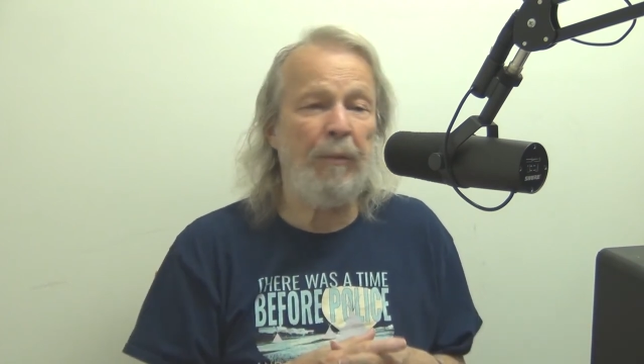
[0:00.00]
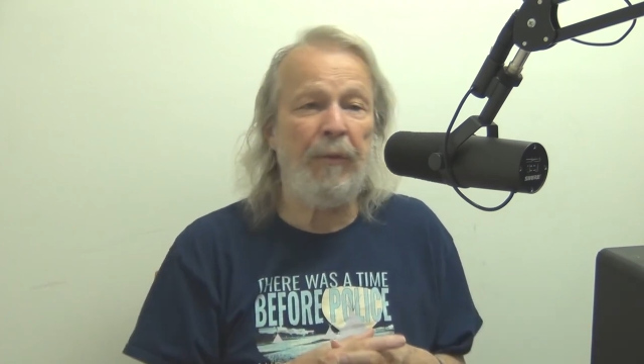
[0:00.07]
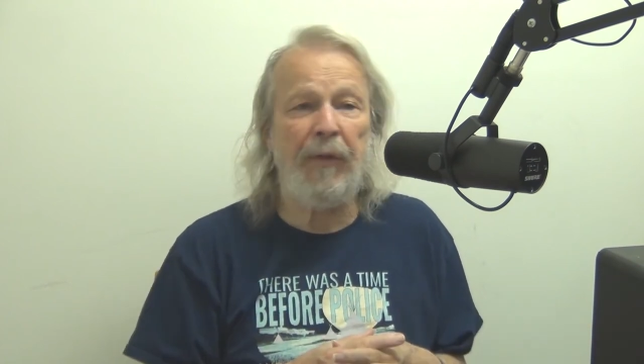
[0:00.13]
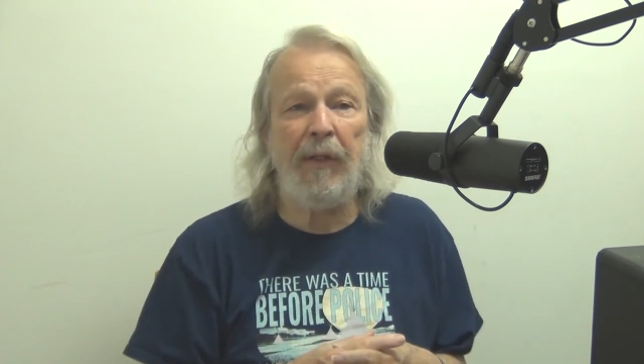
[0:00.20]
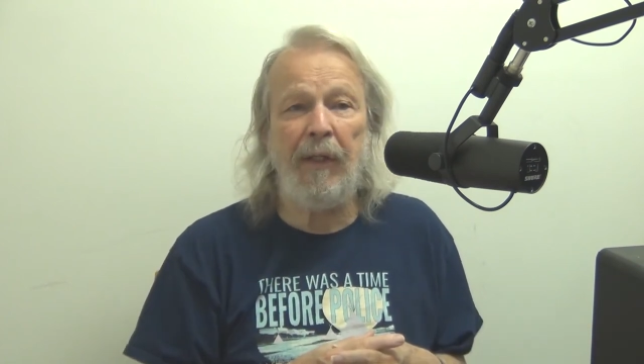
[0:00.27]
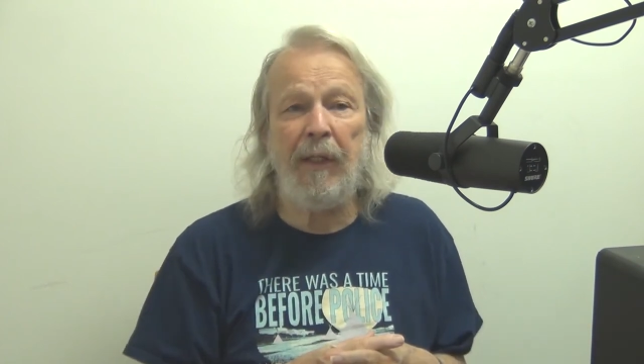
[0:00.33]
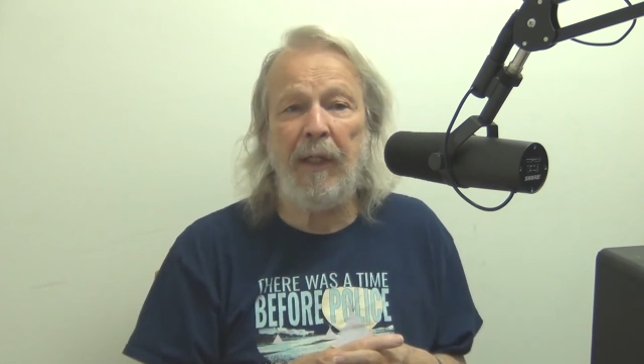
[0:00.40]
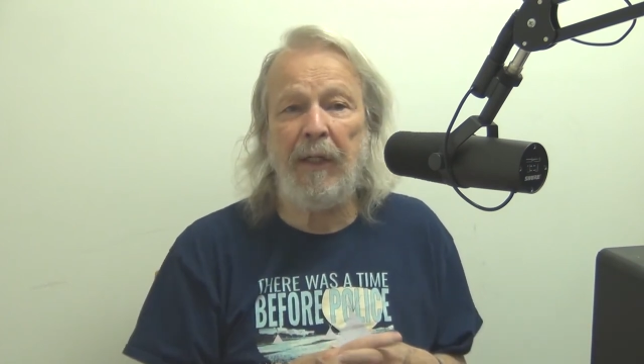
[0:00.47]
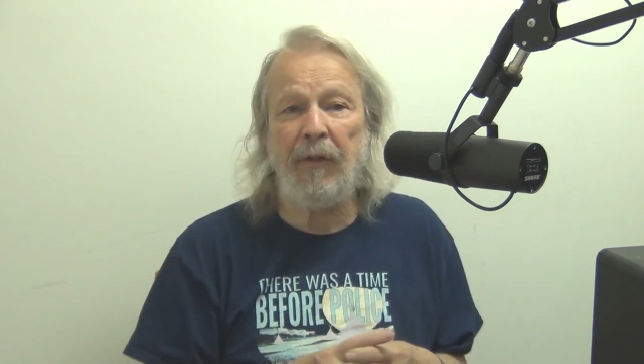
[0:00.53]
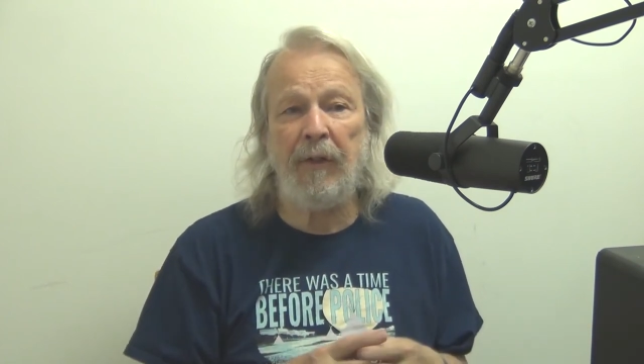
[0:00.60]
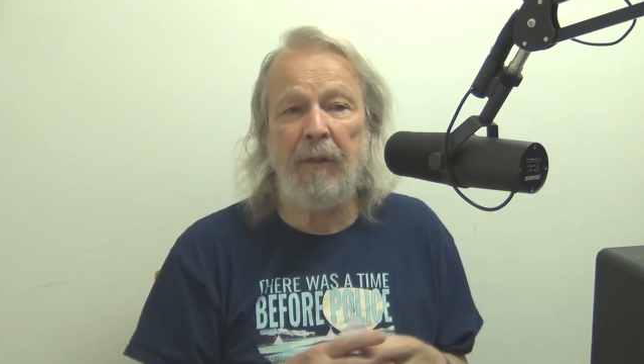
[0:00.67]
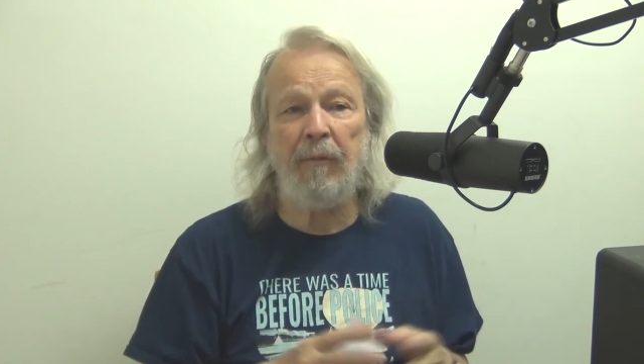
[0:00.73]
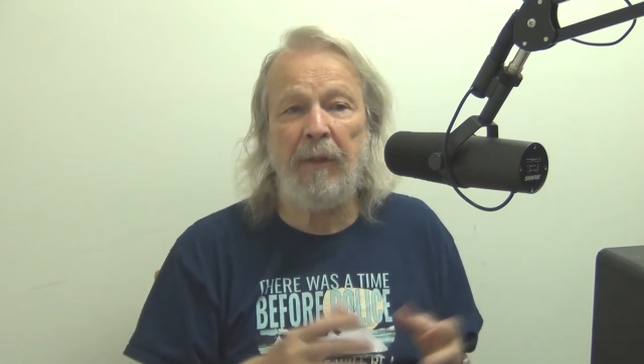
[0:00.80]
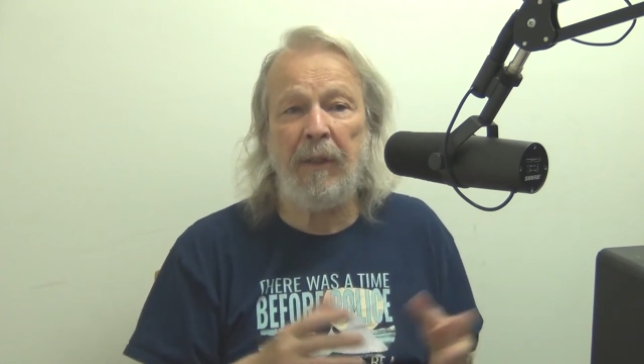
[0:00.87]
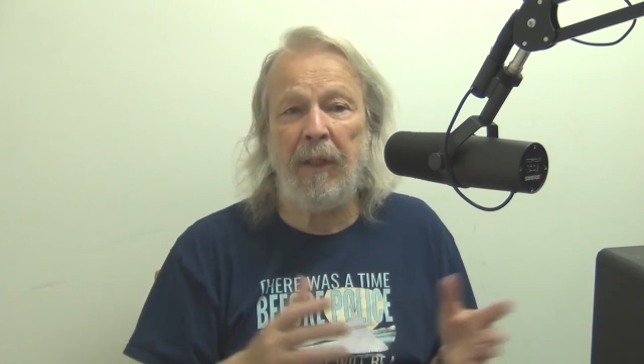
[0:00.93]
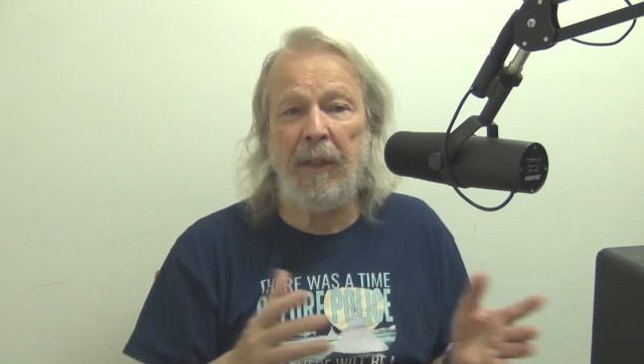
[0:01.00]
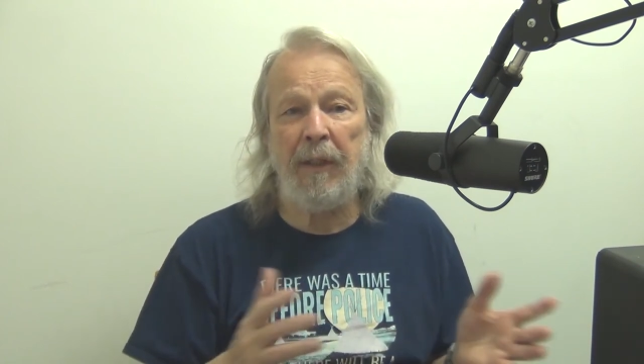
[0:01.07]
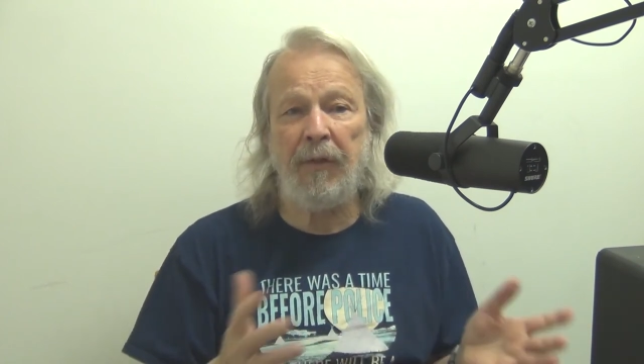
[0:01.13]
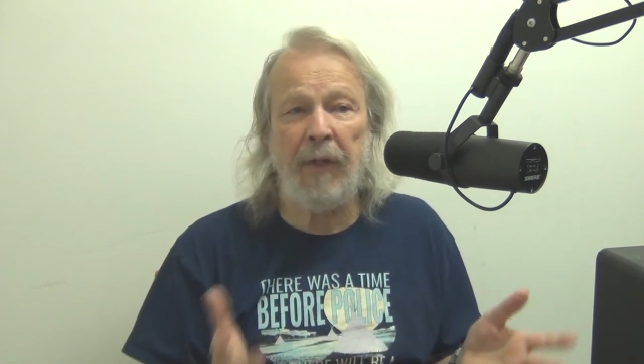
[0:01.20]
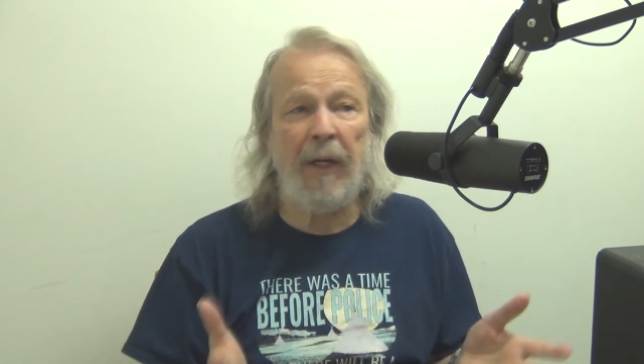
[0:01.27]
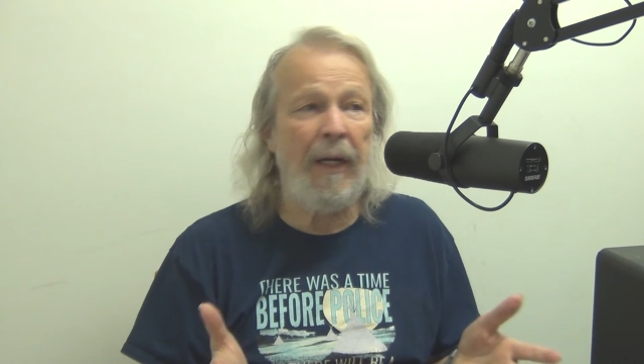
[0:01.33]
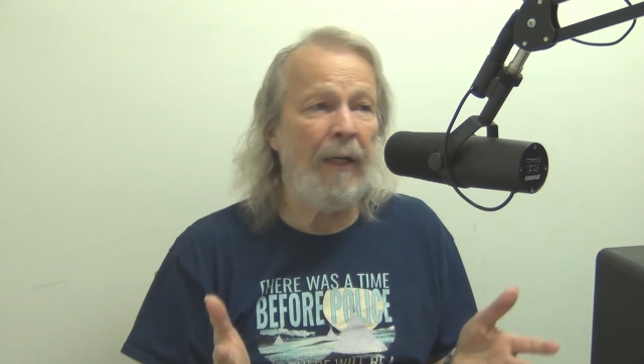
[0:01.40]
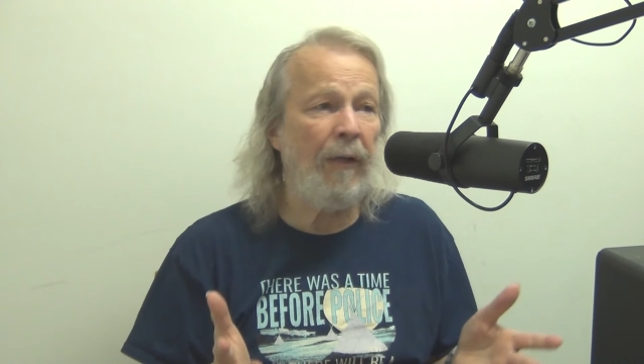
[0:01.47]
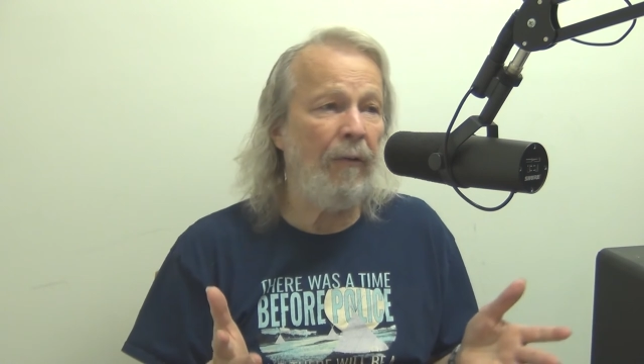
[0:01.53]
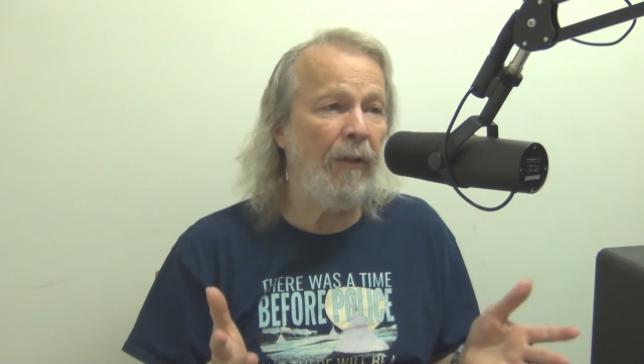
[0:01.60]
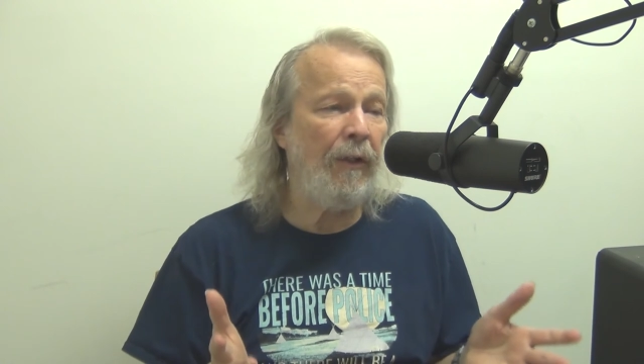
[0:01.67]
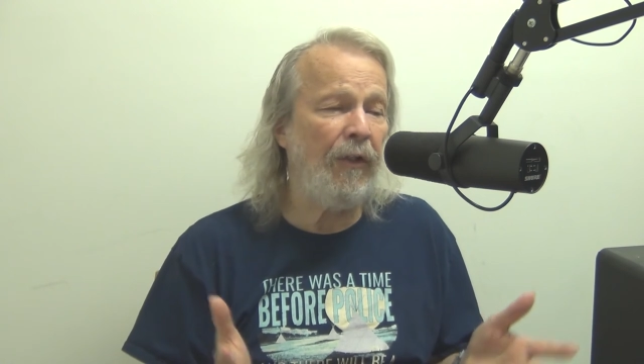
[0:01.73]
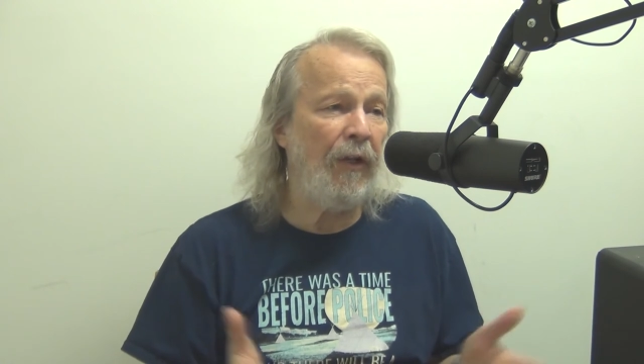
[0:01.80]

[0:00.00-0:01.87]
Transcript: But then the next thing we get is angry